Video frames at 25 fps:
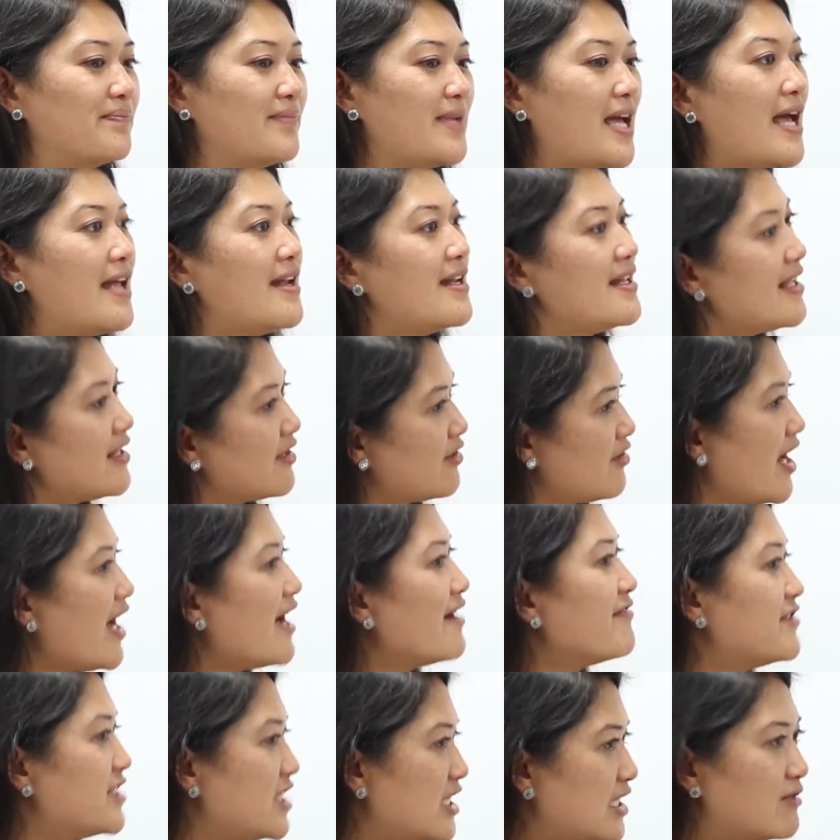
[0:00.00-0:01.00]
And the other
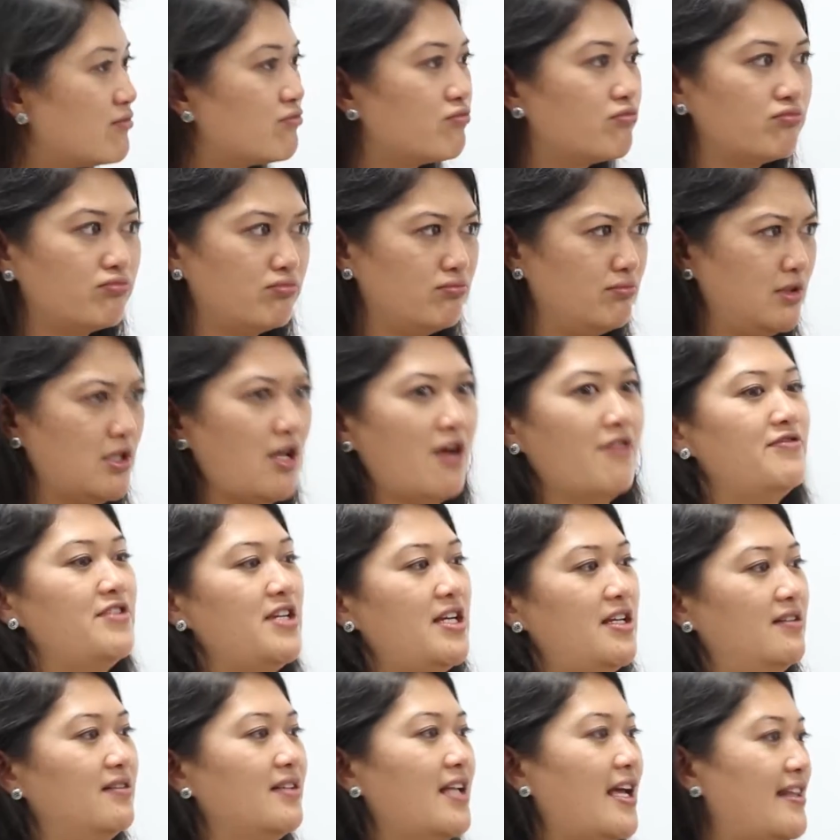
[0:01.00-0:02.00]
half loved
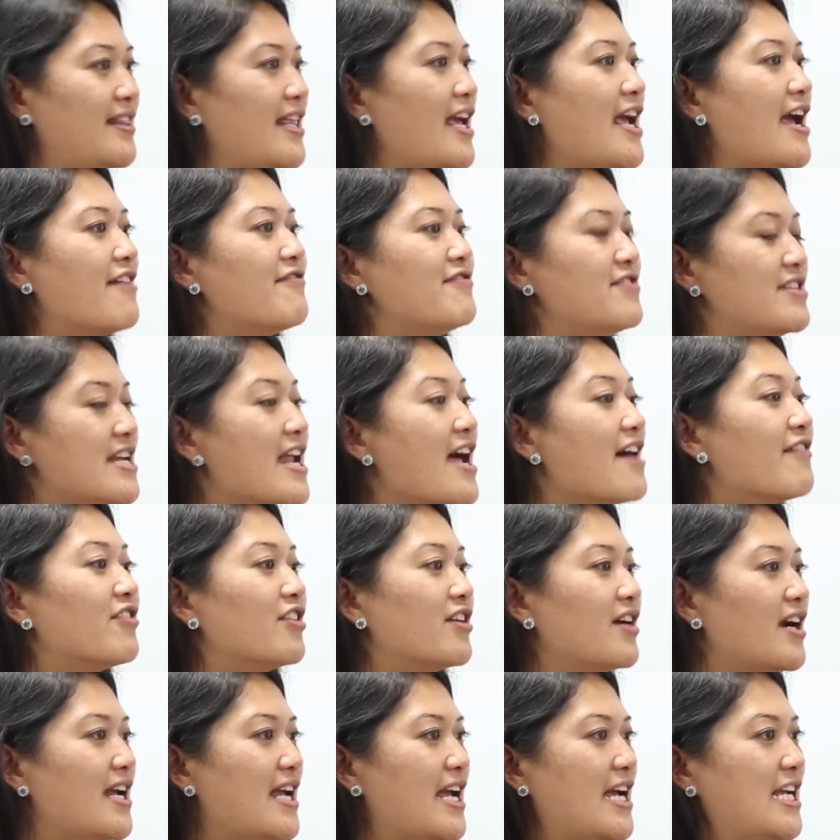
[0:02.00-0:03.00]
it. Like, they had
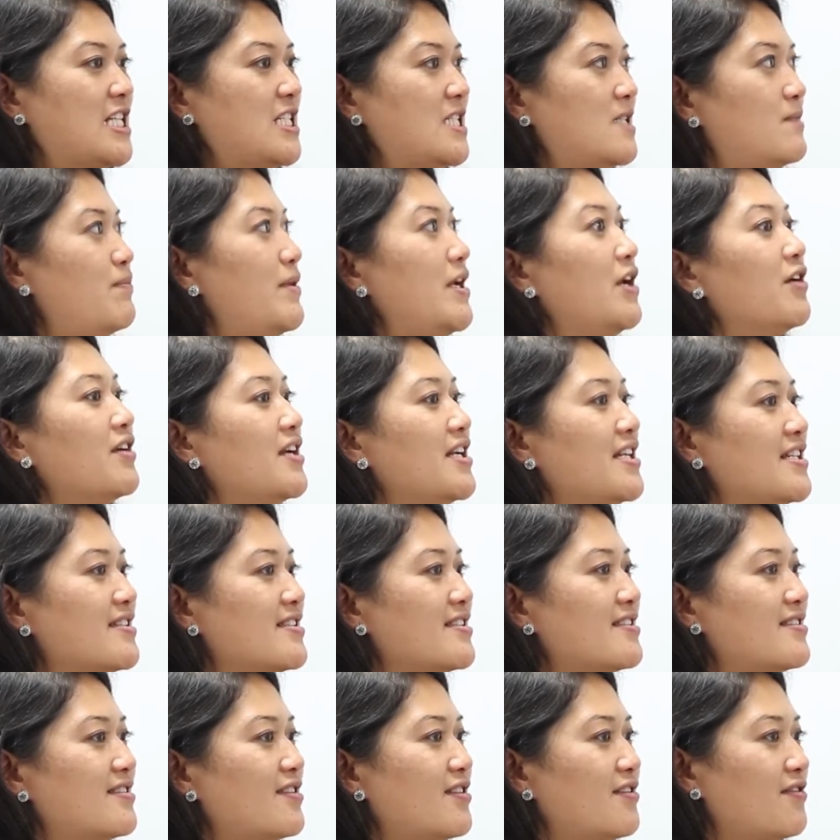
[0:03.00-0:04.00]
never
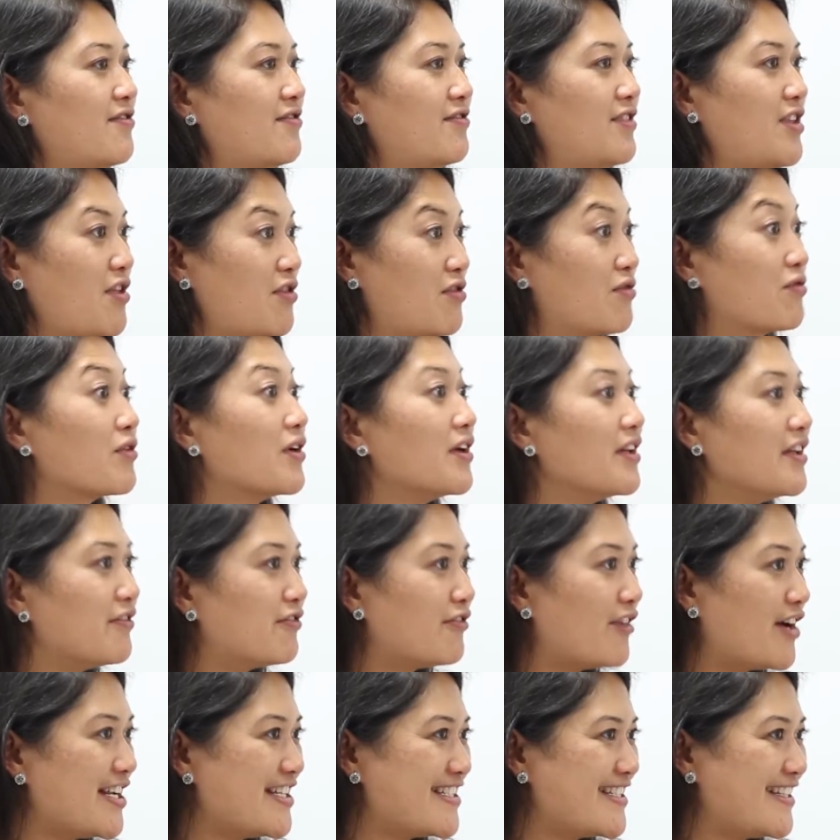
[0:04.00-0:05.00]
experienced the thrill of
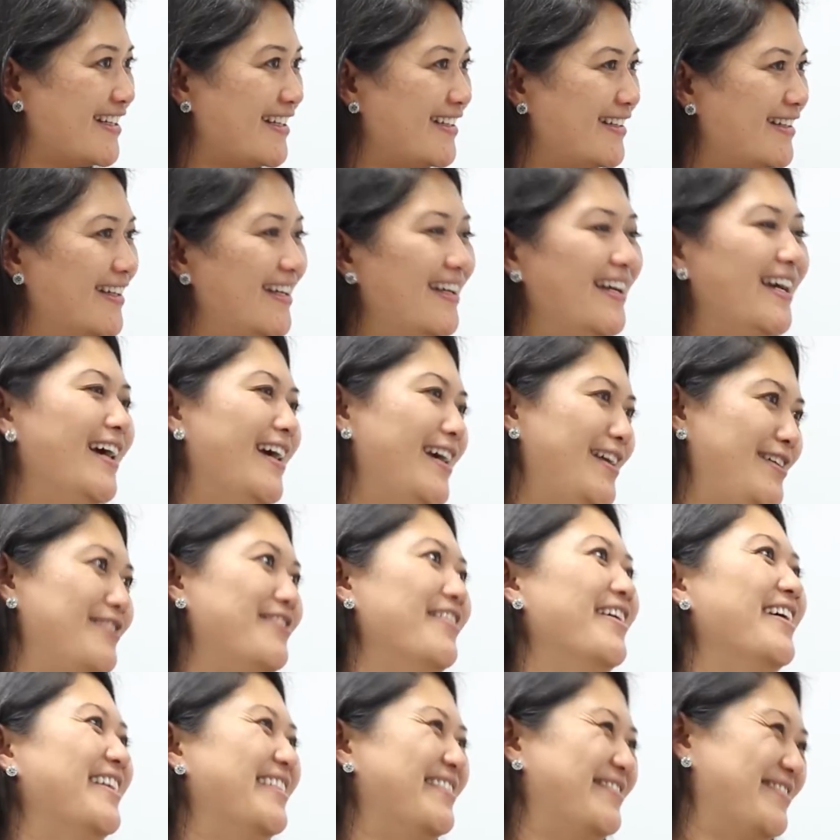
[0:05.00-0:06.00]
racing. And
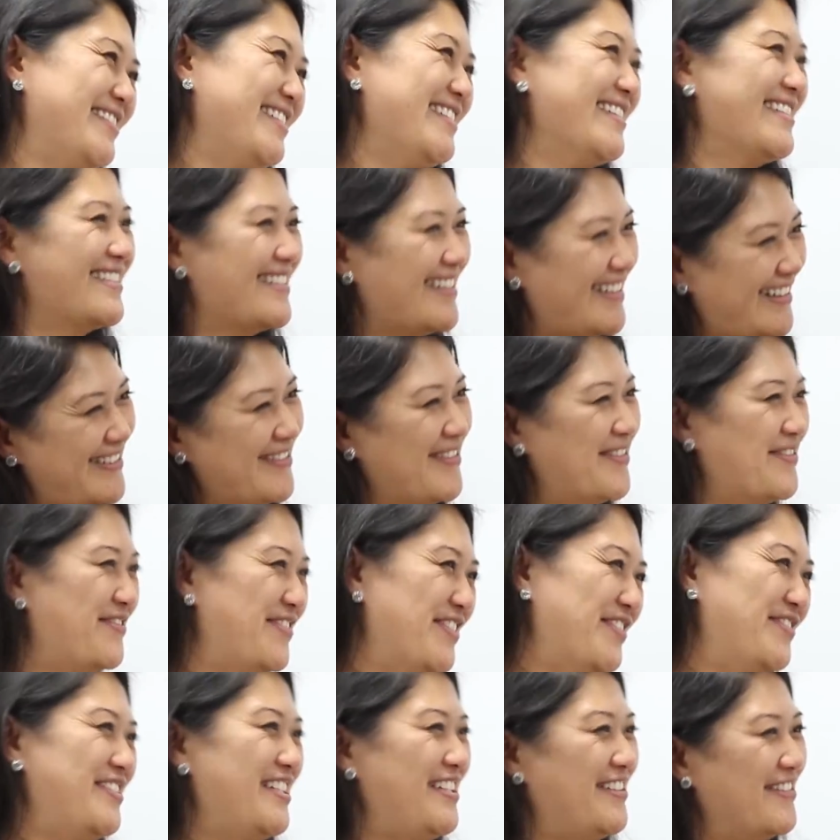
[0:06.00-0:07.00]
granted, we're just like going
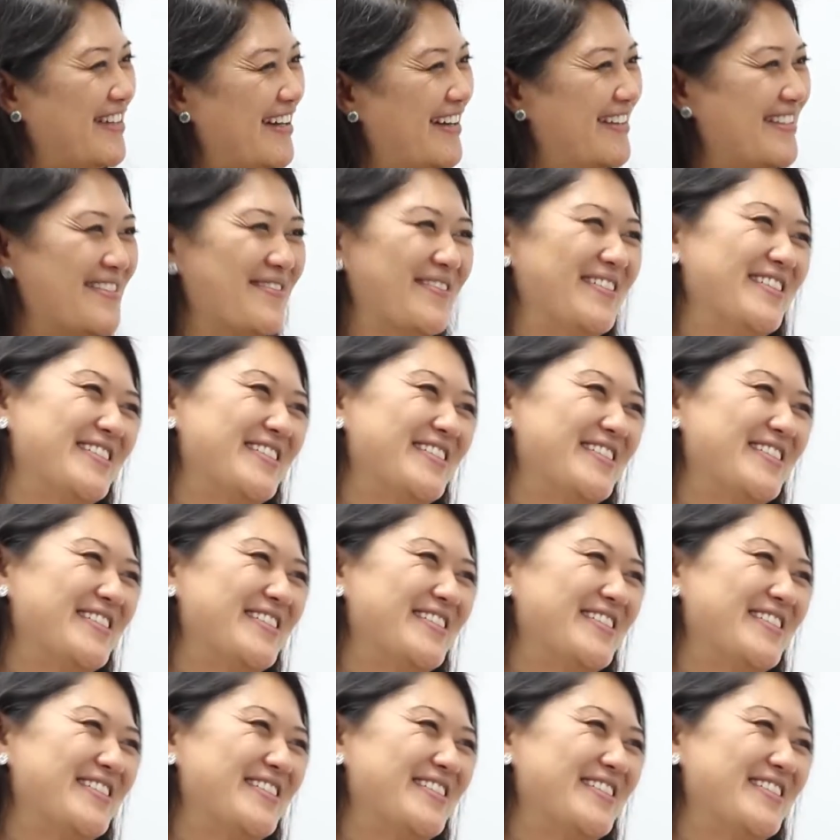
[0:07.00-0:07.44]
50 around. So it